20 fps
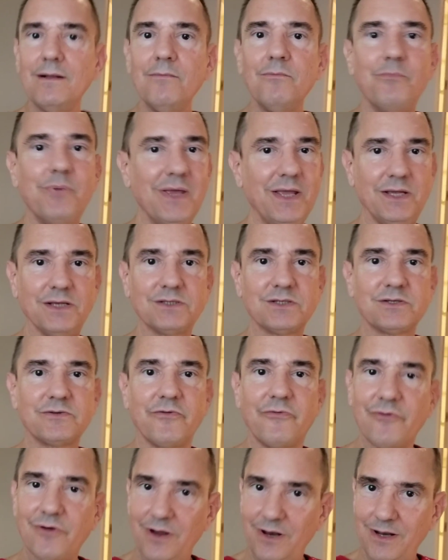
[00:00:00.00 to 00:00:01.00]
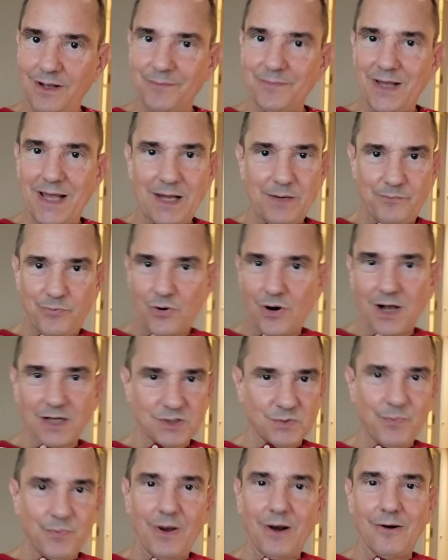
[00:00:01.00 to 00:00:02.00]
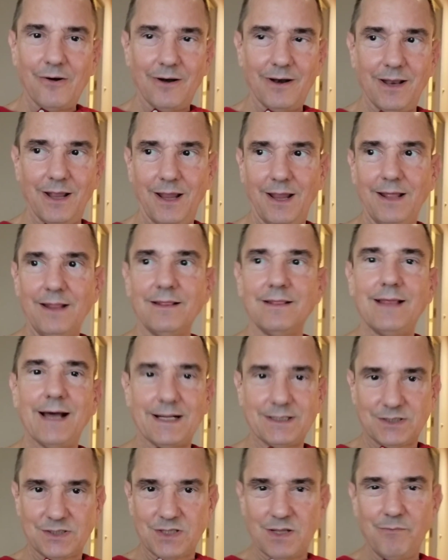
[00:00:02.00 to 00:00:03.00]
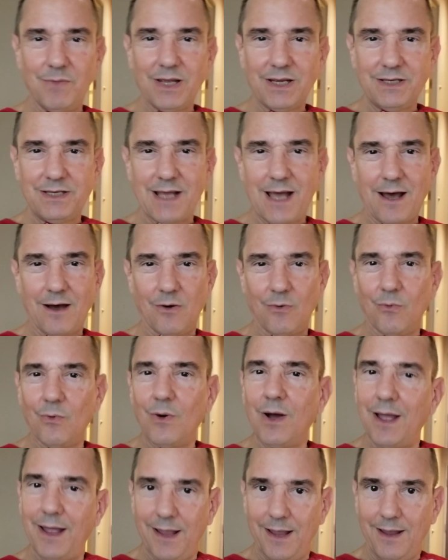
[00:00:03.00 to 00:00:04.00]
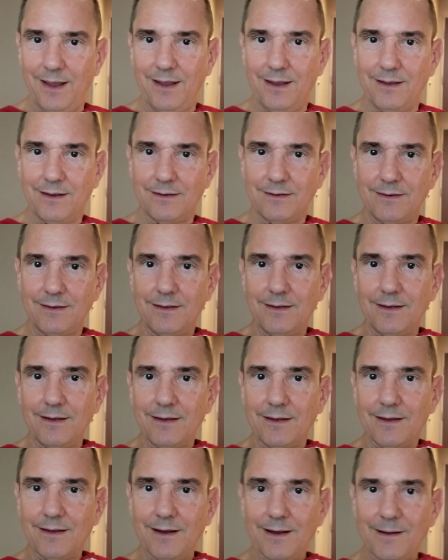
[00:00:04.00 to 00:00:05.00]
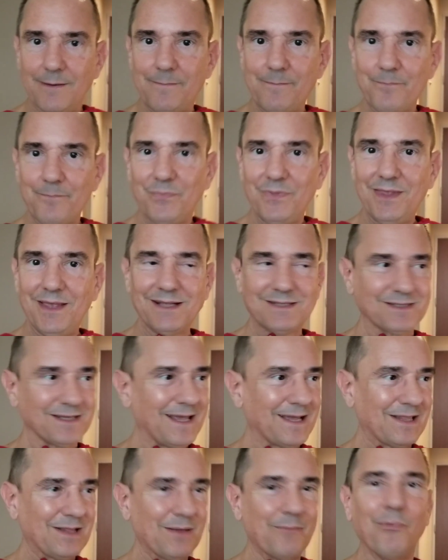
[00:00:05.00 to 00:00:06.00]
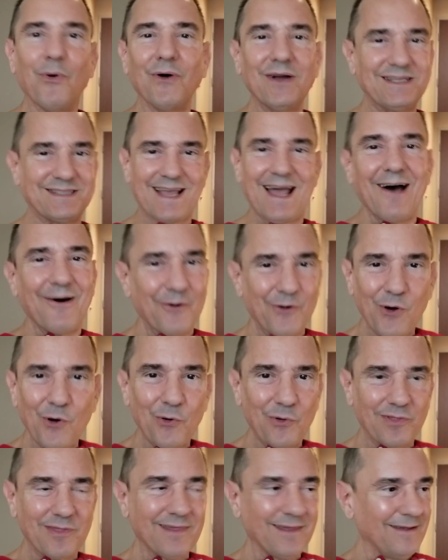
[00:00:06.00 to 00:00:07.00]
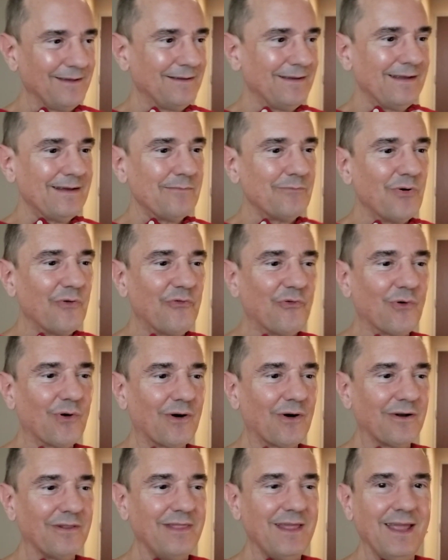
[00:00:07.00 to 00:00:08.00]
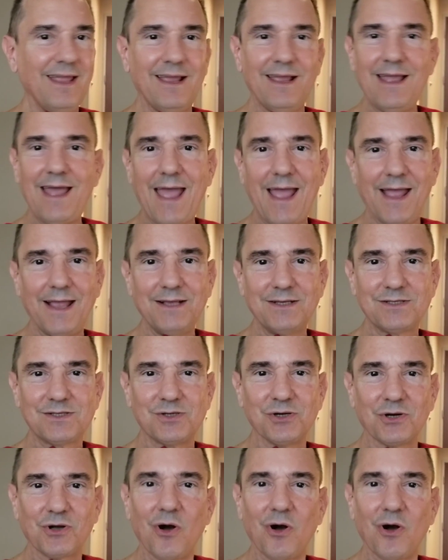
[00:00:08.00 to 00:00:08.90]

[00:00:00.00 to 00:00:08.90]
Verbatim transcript: peace, freedom, and prosperity. That's the MGTOW way. Um, it's like the Boy Scout oath before the gays took